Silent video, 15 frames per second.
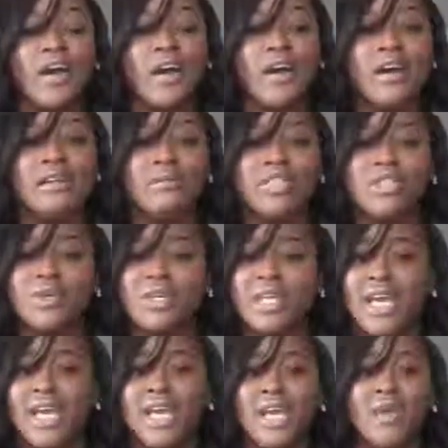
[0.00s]
So
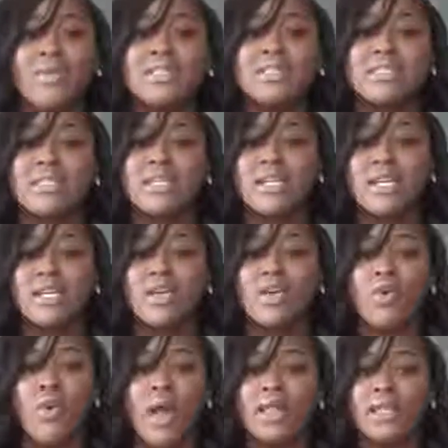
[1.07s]
yeah, it was good
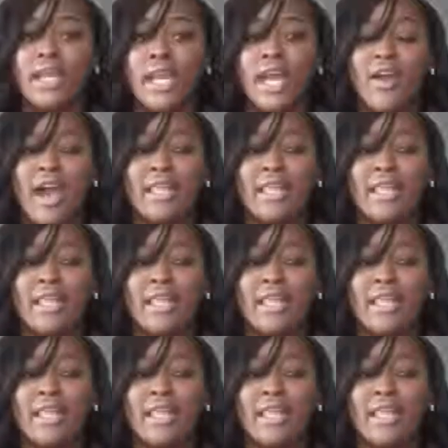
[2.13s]
quality hair.